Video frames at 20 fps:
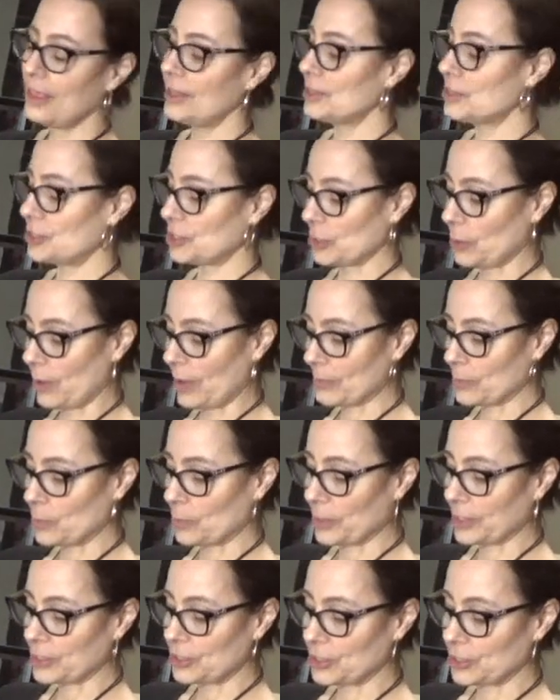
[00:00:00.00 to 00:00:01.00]
So I'm
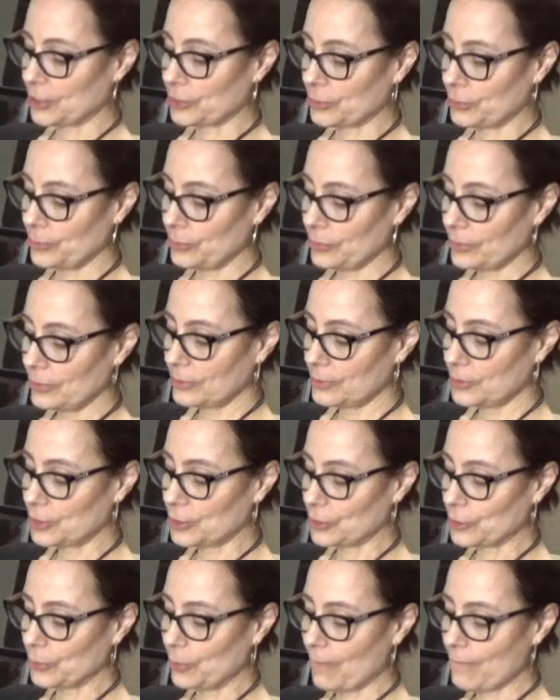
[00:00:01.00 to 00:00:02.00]
going to
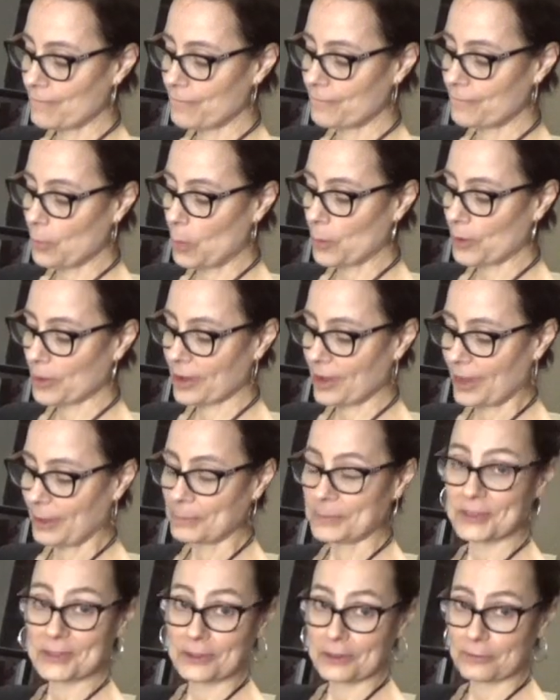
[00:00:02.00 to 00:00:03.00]
do 4
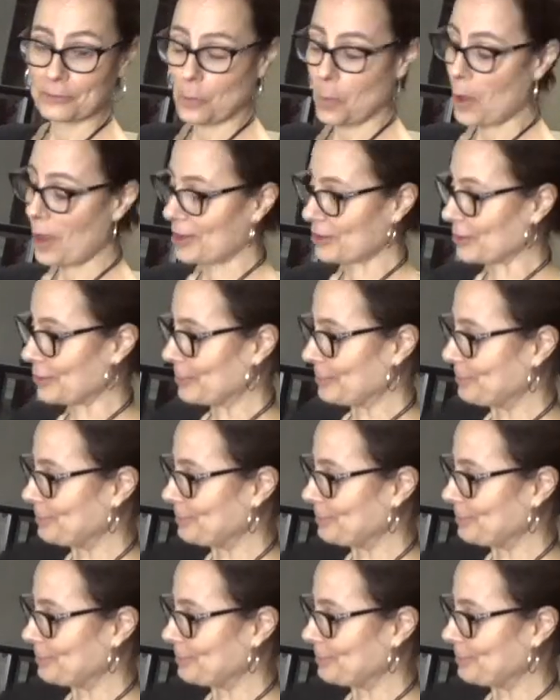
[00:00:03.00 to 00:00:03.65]
cups of water.